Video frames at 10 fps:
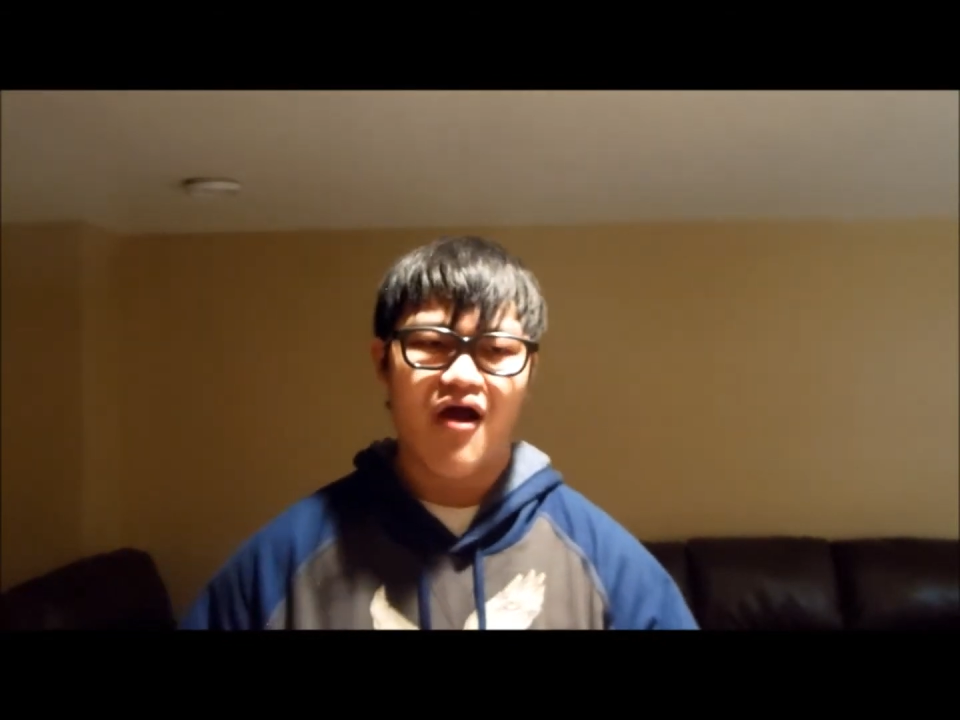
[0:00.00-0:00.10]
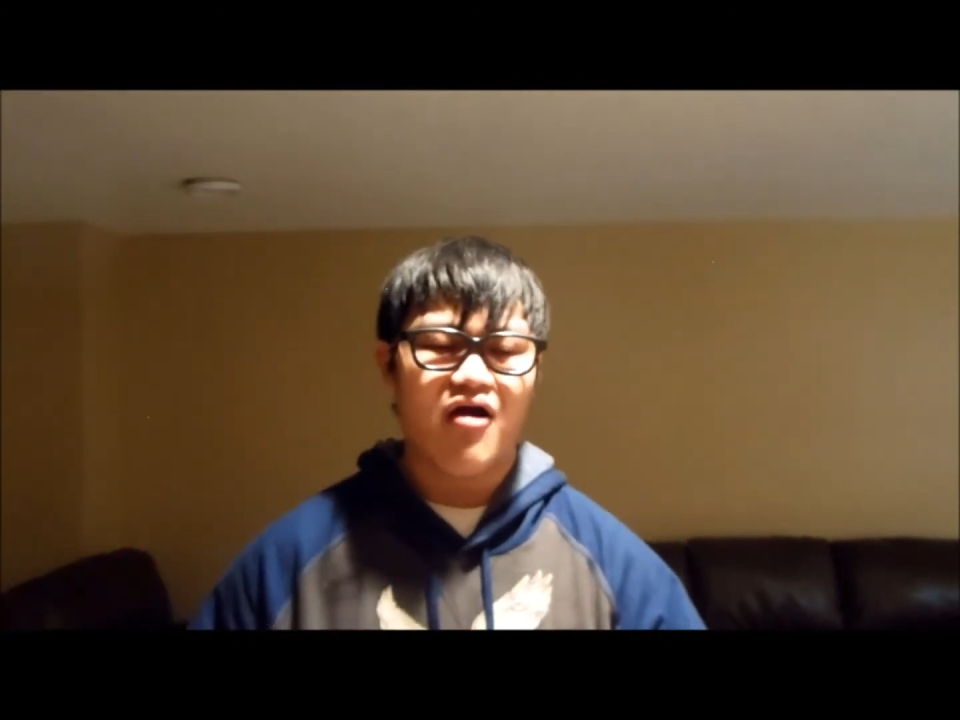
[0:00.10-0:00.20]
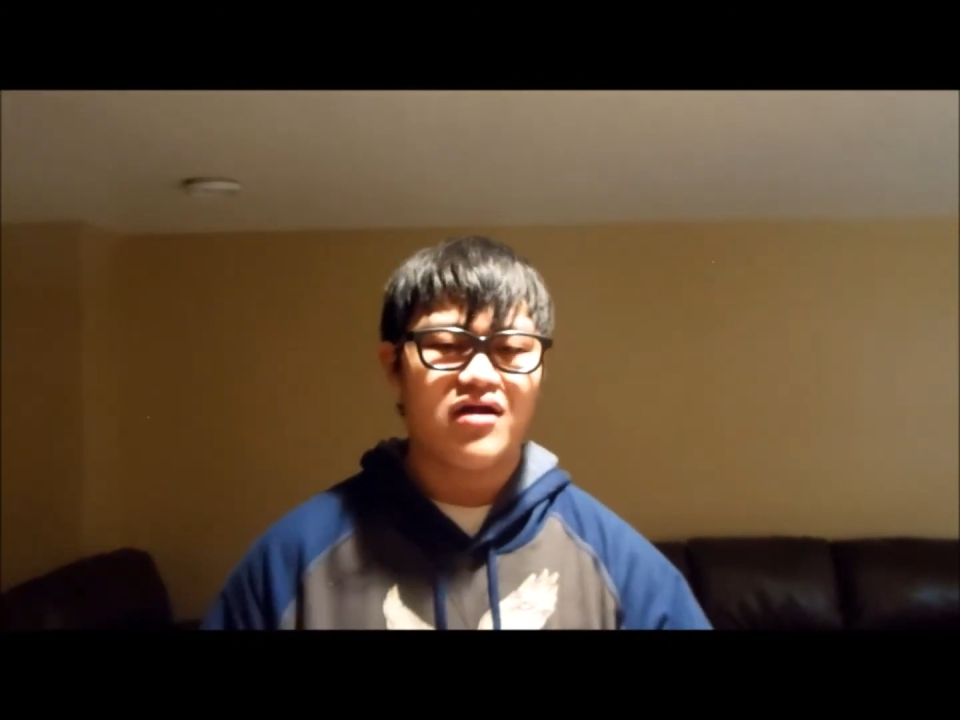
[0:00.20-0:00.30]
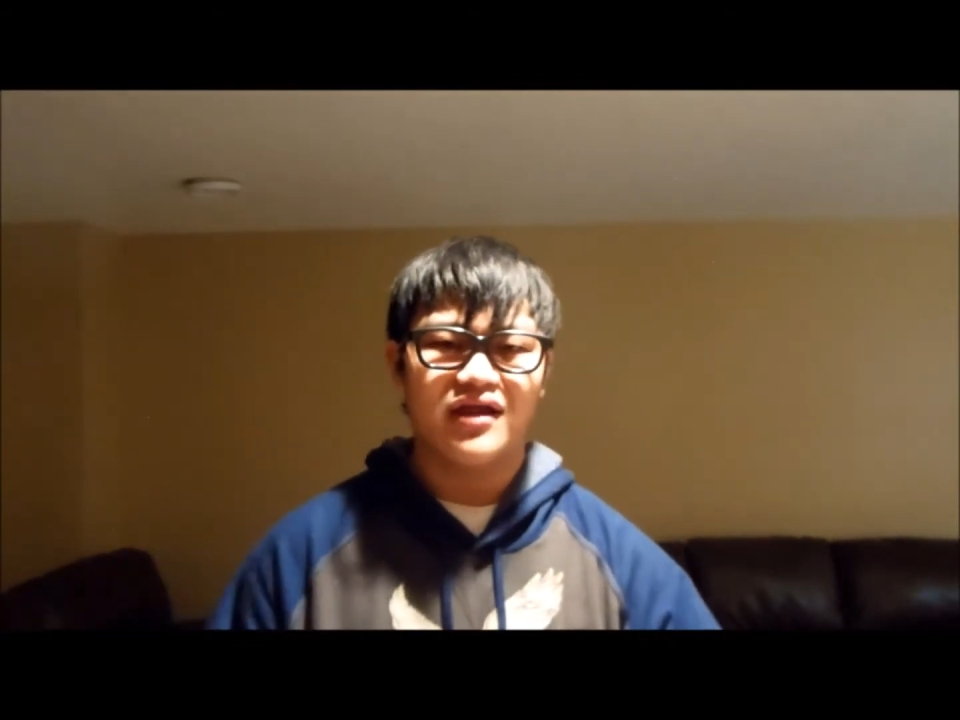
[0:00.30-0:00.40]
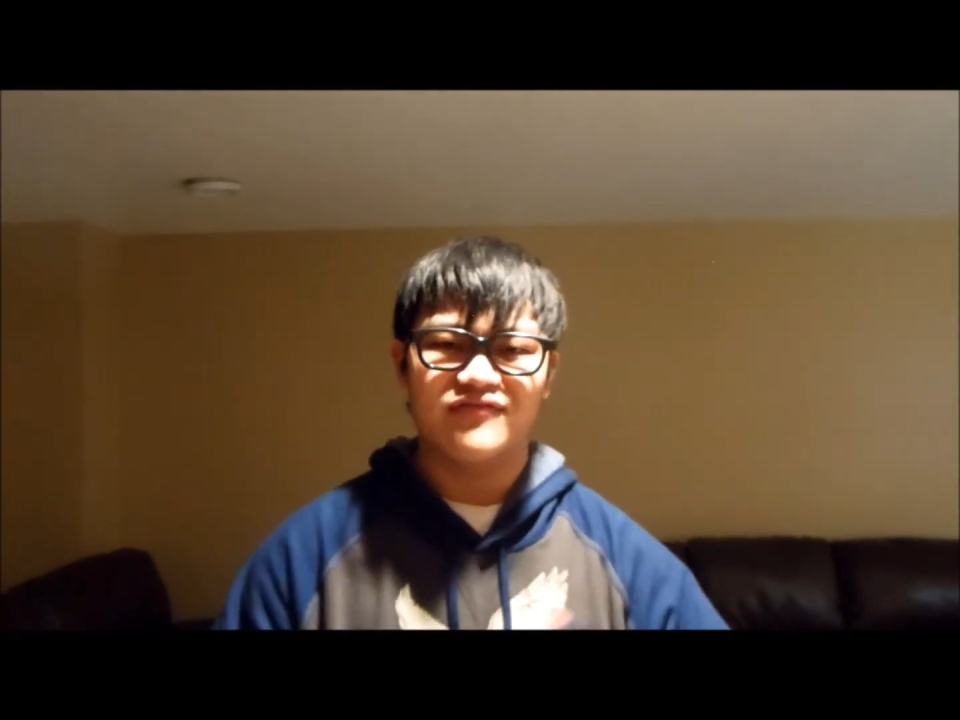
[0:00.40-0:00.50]

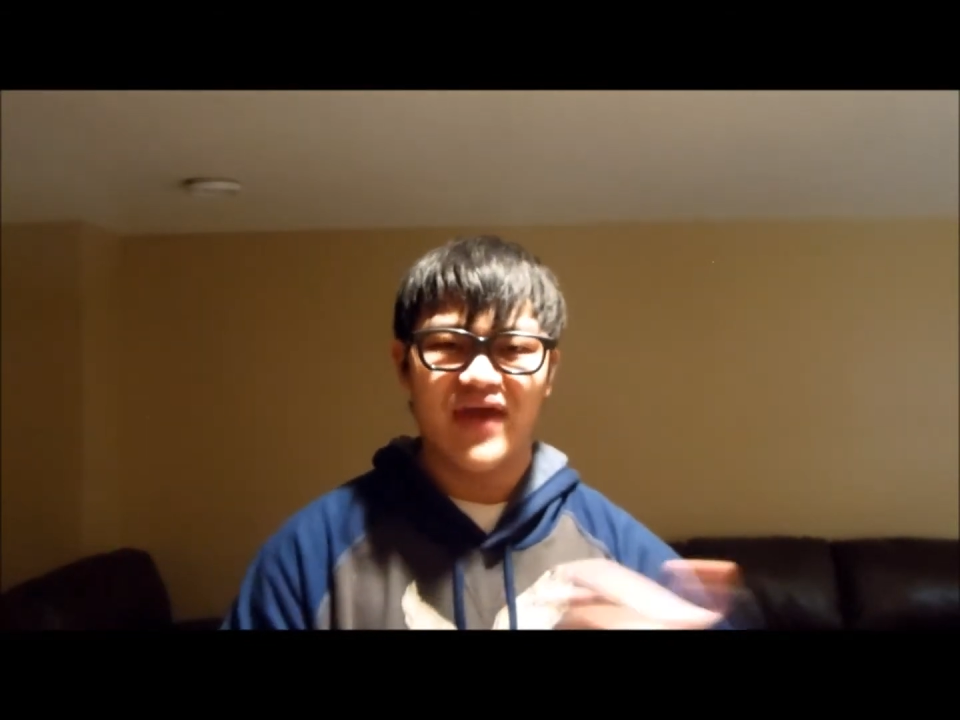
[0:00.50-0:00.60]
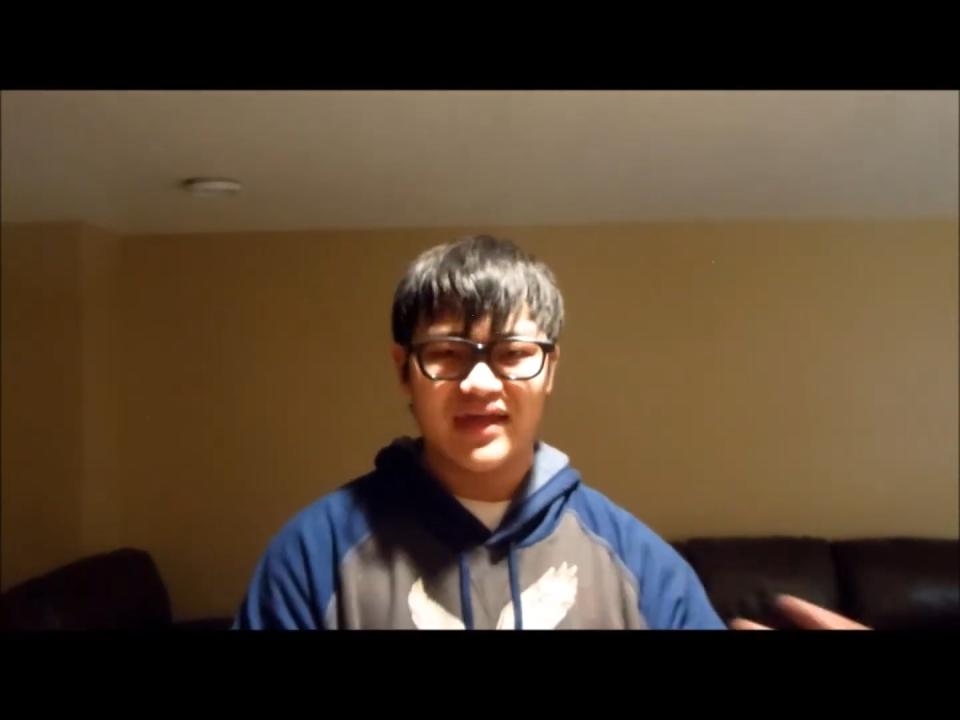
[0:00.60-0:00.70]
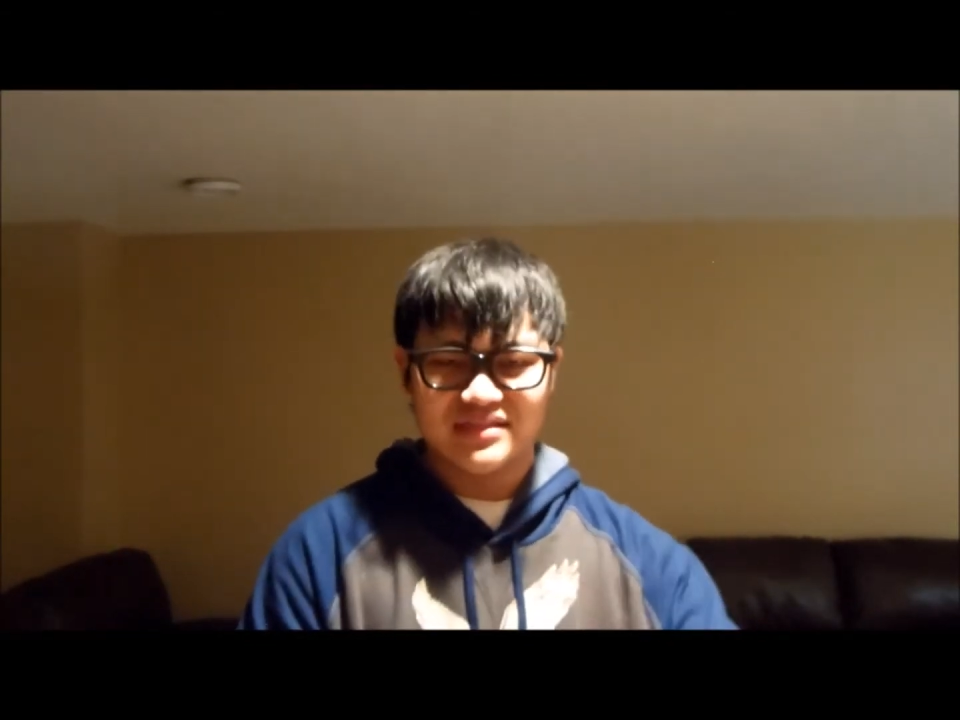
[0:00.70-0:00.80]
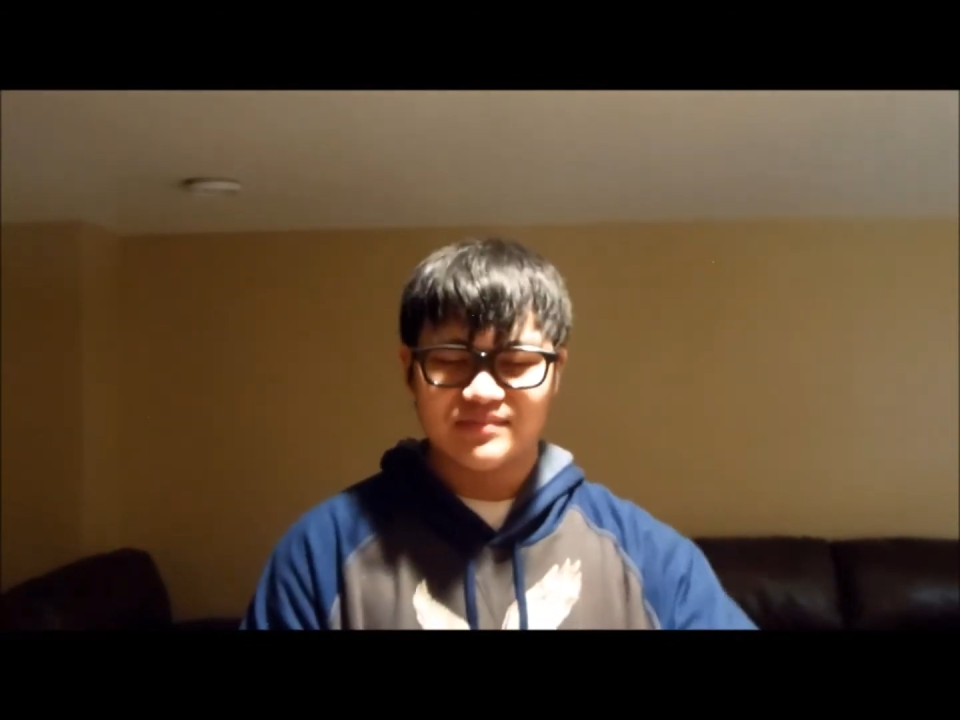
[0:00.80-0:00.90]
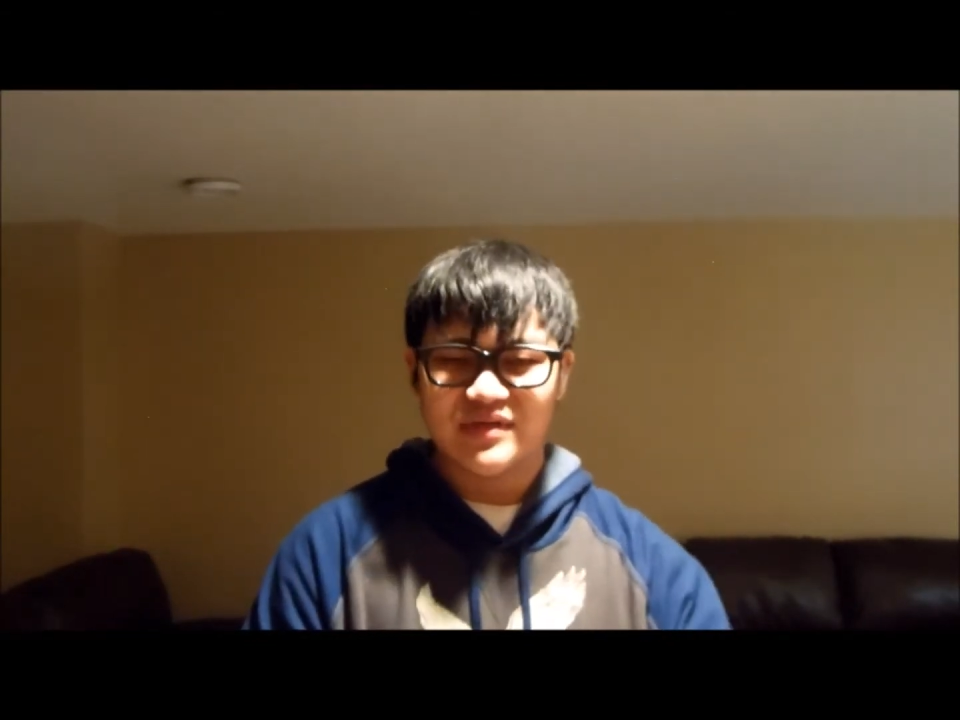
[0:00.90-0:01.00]
our
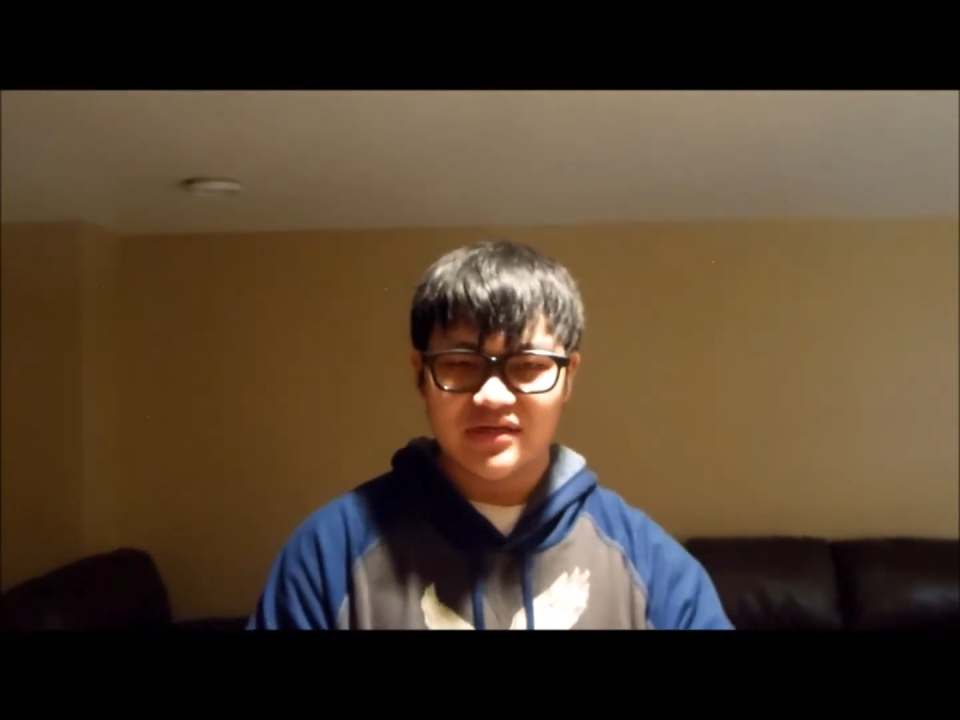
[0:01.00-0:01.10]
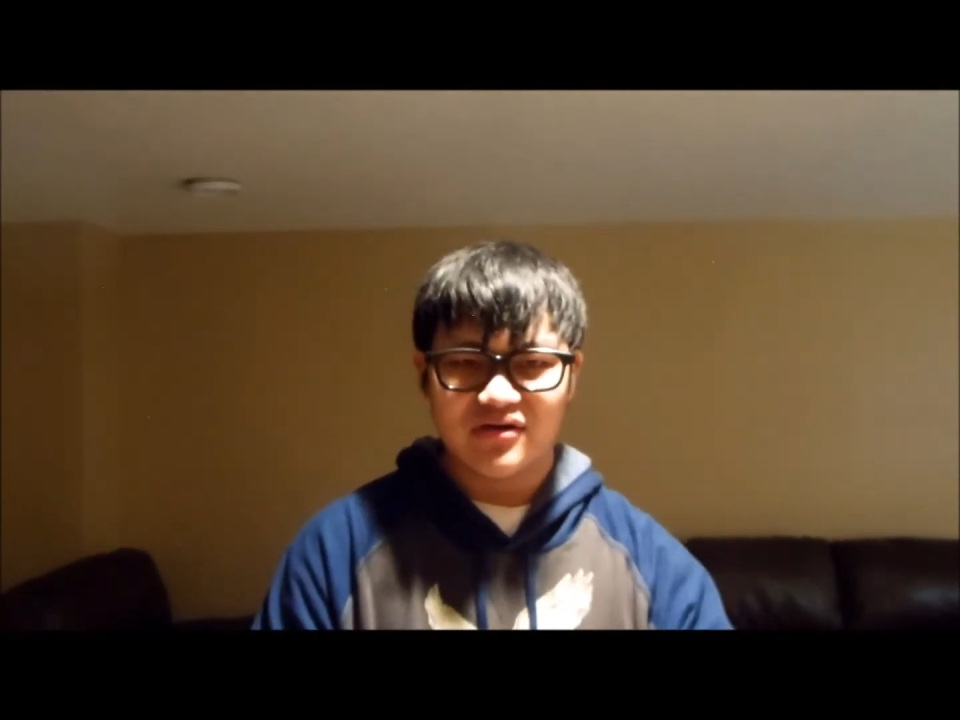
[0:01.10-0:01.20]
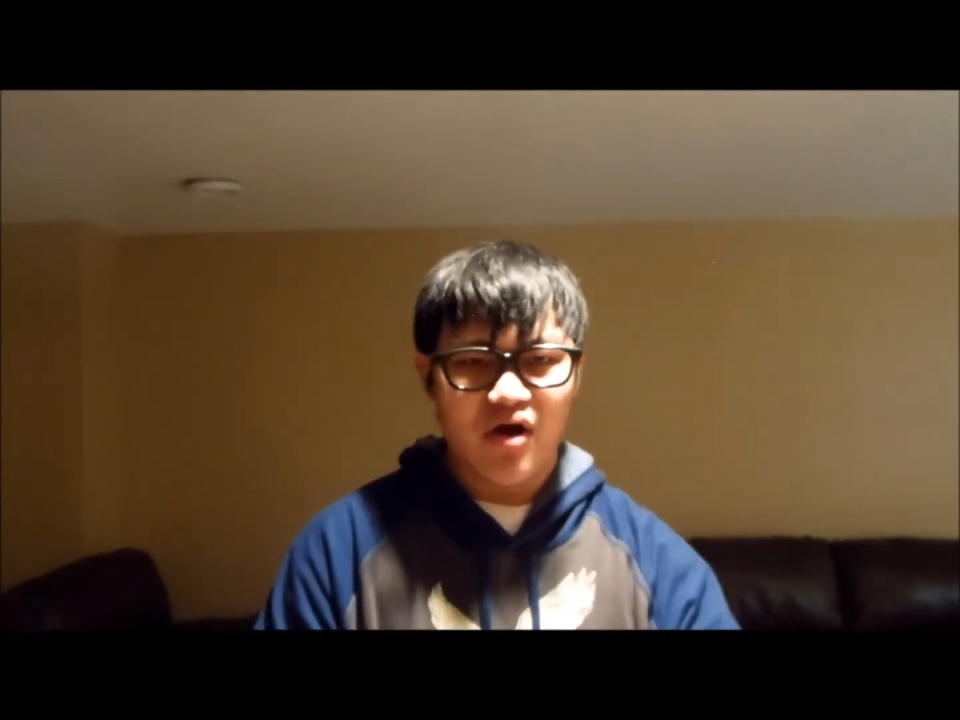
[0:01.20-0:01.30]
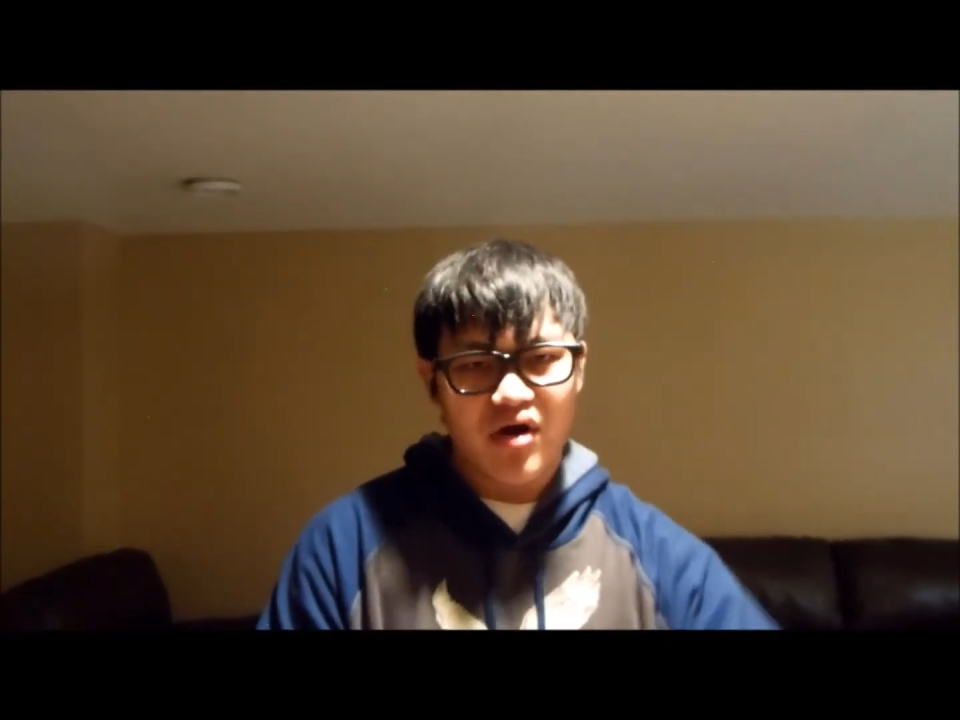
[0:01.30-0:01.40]
advancement,